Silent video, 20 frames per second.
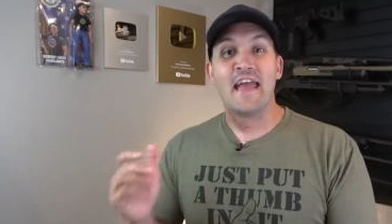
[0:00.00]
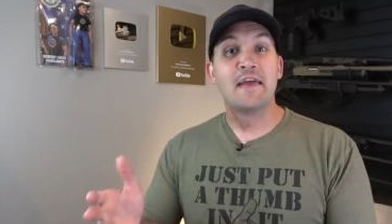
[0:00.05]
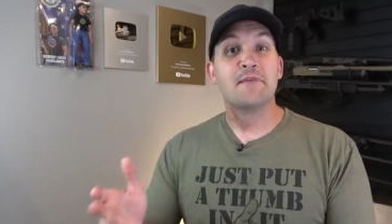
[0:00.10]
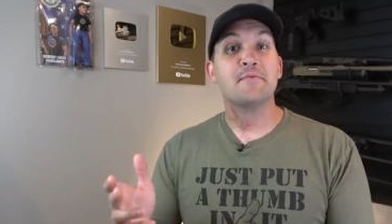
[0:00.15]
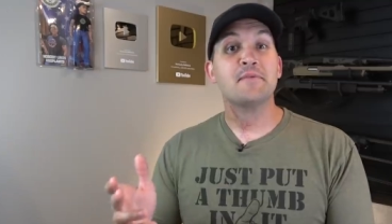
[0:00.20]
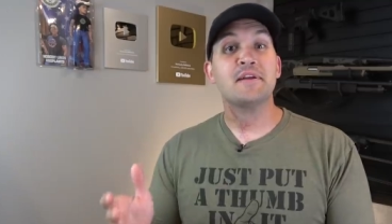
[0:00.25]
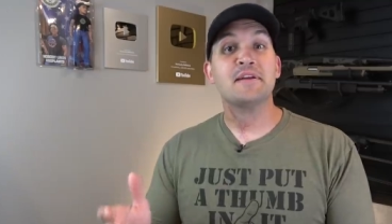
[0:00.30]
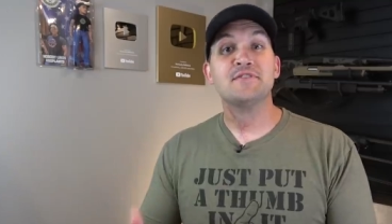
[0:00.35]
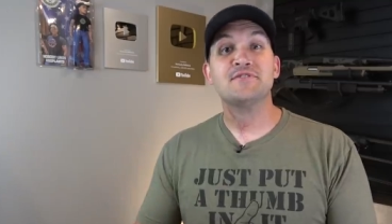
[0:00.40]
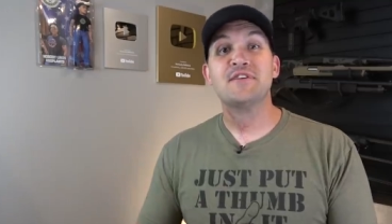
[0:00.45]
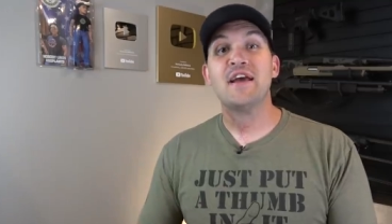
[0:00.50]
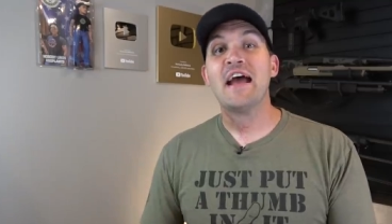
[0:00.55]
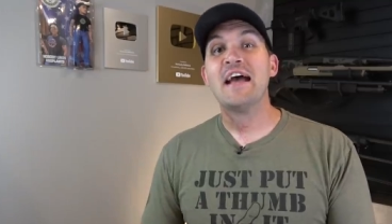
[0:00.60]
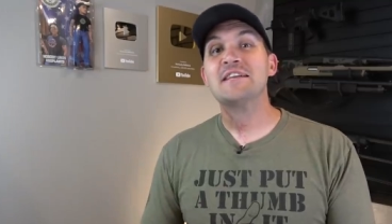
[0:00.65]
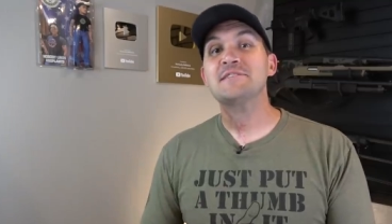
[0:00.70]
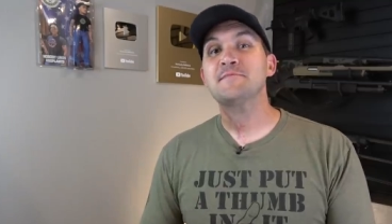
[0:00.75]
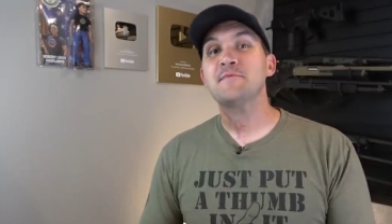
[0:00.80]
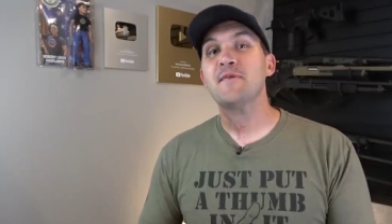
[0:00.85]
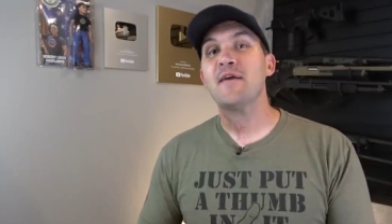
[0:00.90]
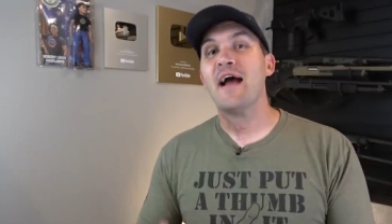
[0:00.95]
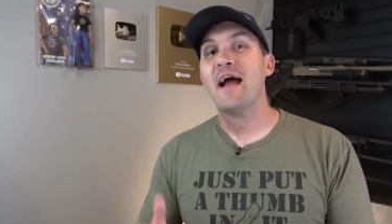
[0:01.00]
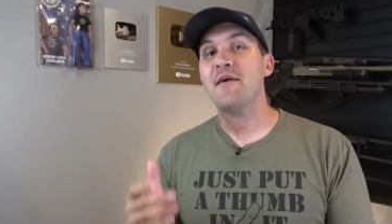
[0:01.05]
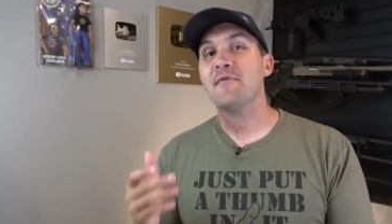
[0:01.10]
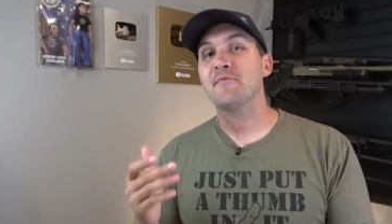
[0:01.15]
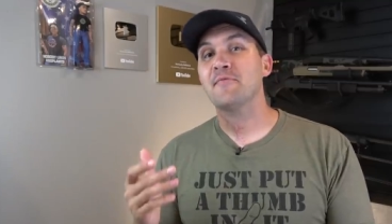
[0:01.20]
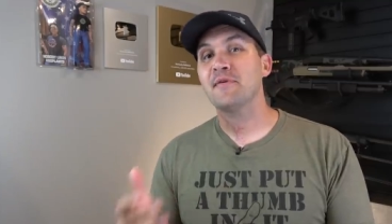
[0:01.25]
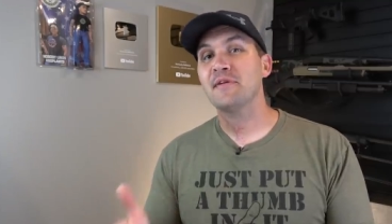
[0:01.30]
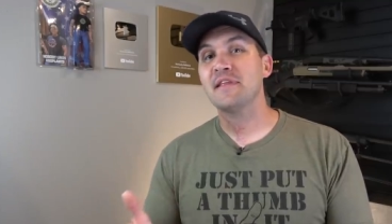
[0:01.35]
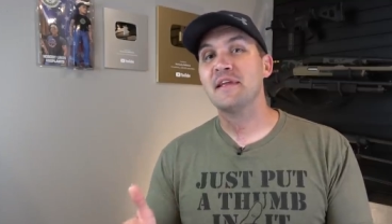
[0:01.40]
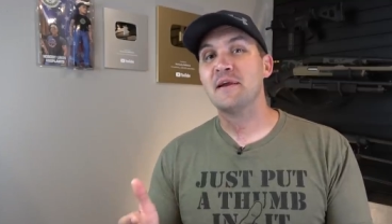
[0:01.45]
Edwin and Jasper, I
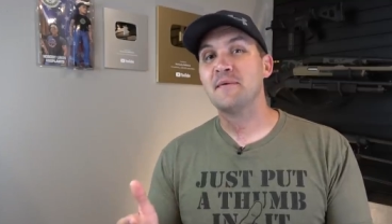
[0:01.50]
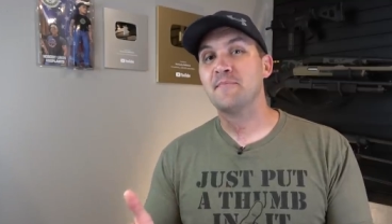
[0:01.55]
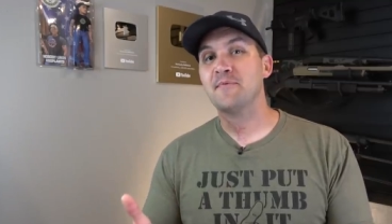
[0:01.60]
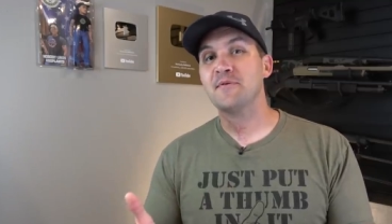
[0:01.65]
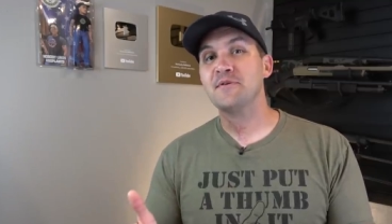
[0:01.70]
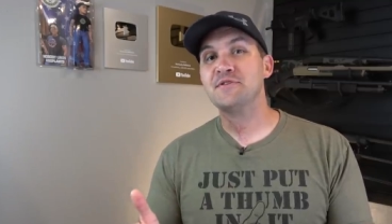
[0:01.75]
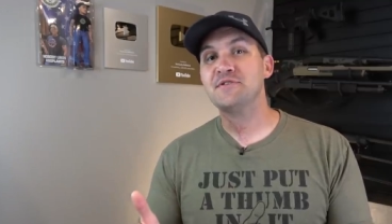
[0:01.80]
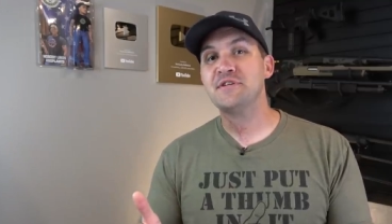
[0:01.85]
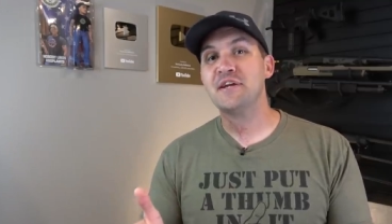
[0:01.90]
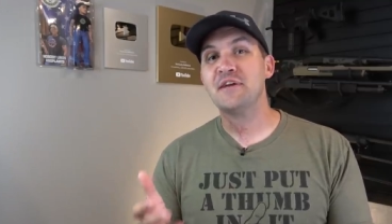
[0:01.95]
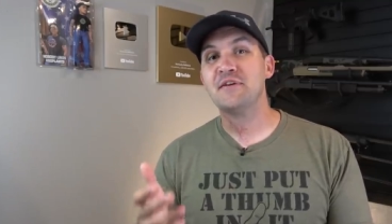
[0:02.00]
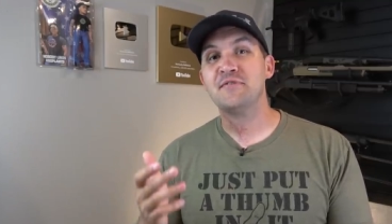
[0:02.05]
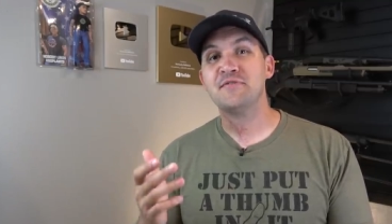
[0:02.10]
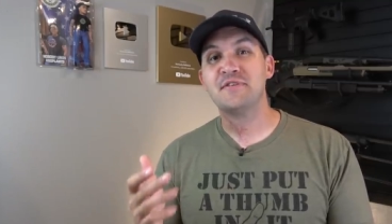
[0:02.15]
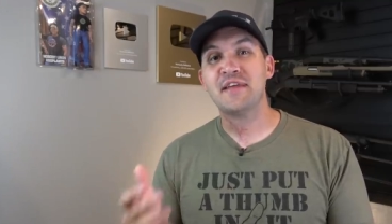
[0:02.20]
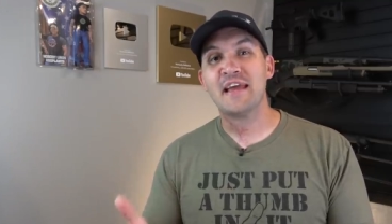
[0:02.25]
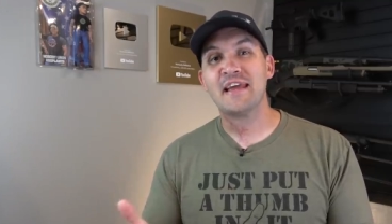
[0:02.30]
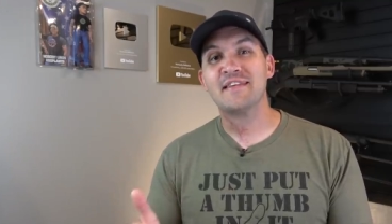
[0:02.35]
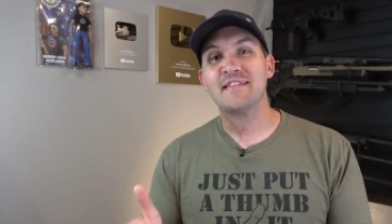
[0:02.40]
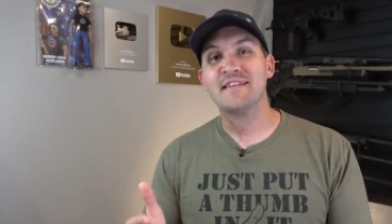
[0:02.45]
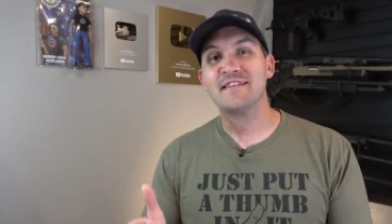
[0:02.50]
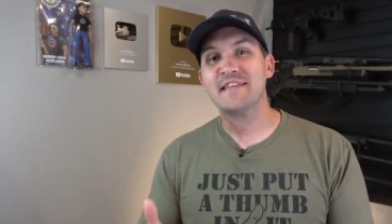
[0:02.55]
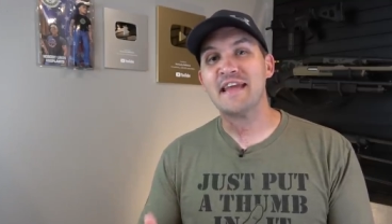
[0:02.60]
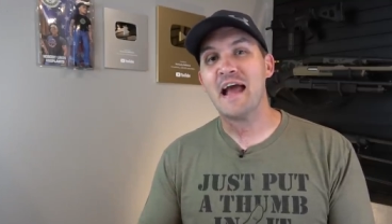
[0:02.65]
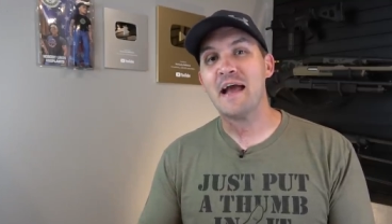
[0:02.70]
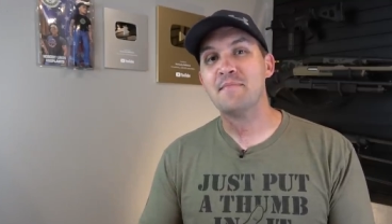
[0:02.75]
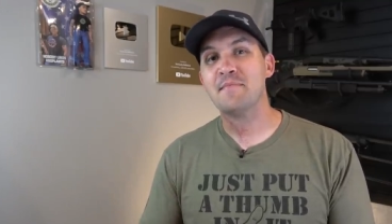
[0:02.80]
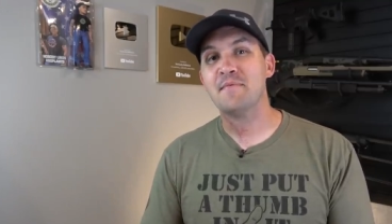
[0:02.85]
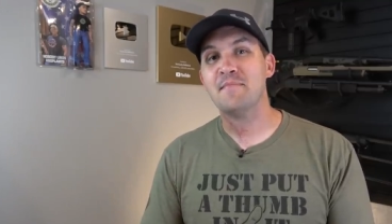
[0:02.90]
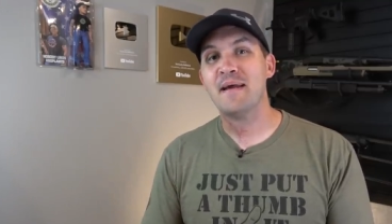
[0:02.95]
really appreciate you taking the
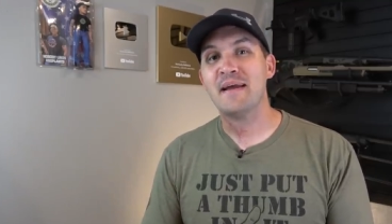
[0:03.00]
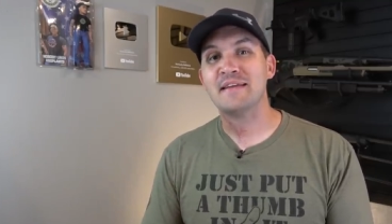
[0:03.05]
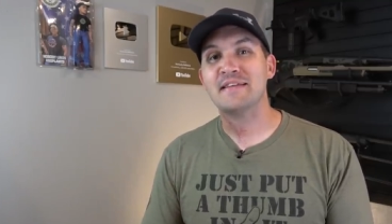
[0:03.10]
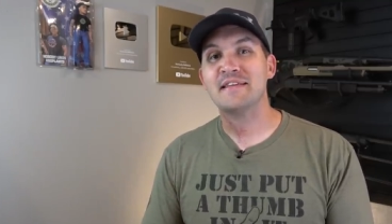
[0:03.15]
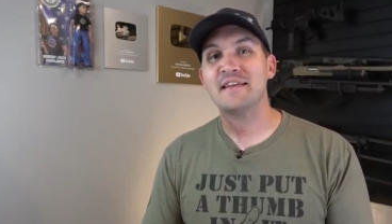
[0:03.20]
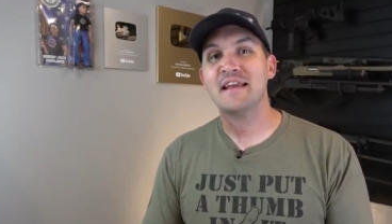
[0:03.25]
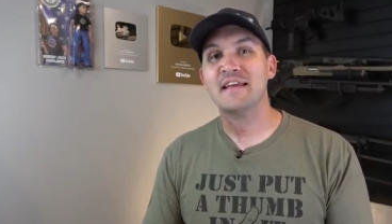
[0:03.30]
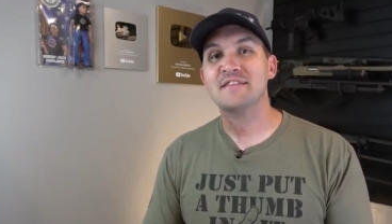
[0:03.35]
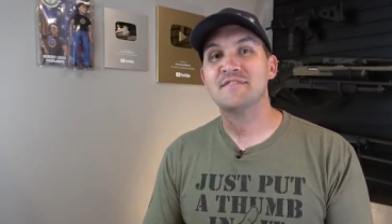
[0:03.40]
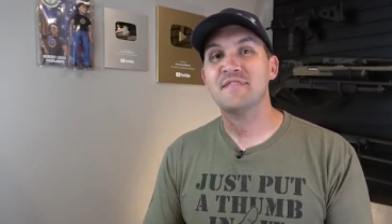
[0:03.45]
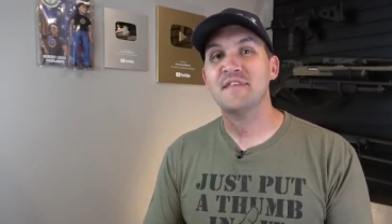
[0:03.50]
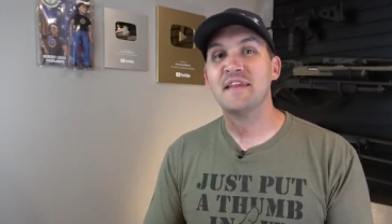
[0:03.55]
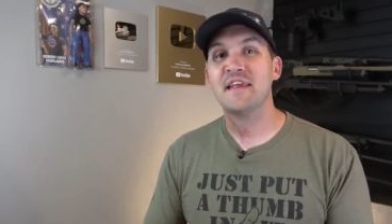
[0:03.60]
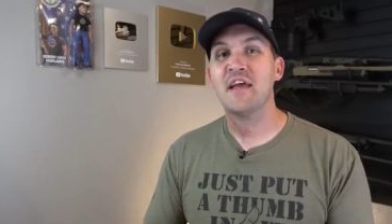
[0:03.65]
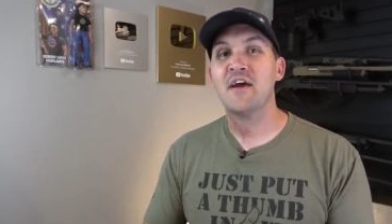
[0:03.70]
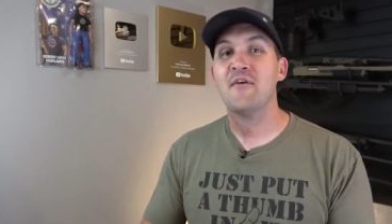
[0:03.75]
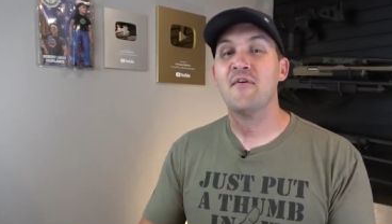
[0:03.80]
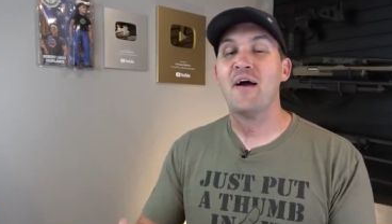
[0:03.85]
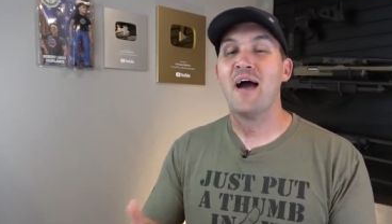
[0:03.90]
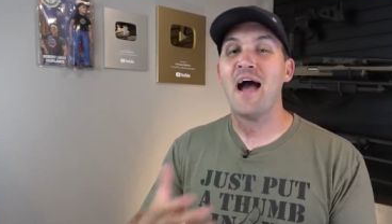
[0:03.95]
time to make today's video.